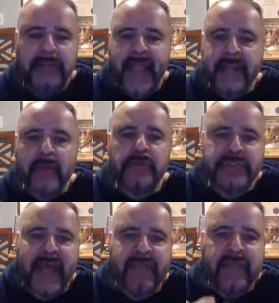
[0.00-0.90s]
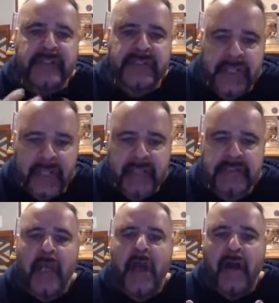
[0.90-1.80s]
Daniel 7
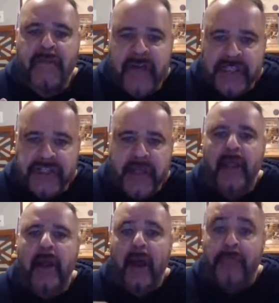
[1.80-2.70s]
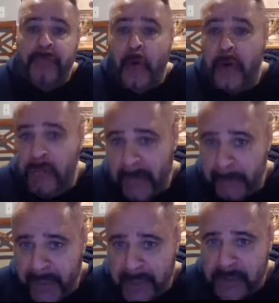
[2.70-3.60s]
sees a vision of four
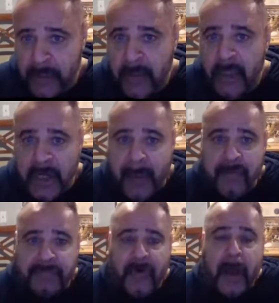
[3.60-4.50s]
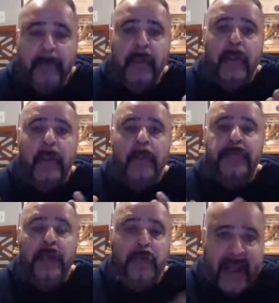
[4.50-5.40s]
great beasts coming from
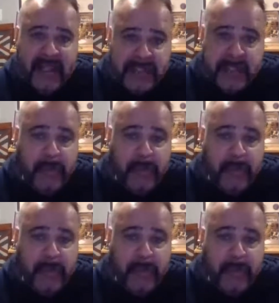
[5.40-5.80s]
the Great Sea.